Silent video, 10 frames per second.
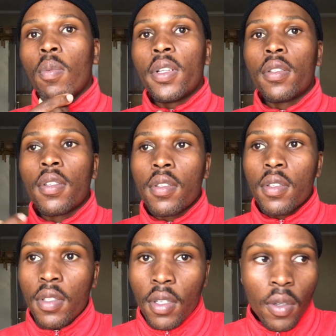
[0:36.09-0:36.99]
but it's
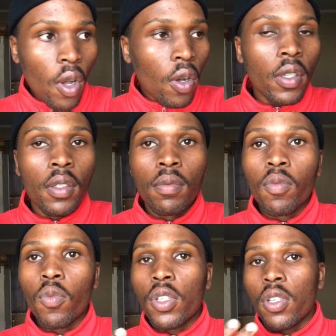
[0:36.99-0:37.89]
still on,
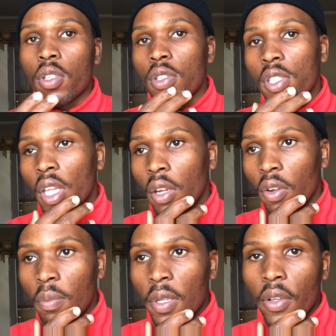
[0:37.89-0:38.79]
which is
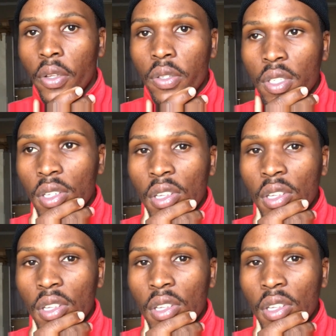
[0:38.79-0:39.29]
scary because,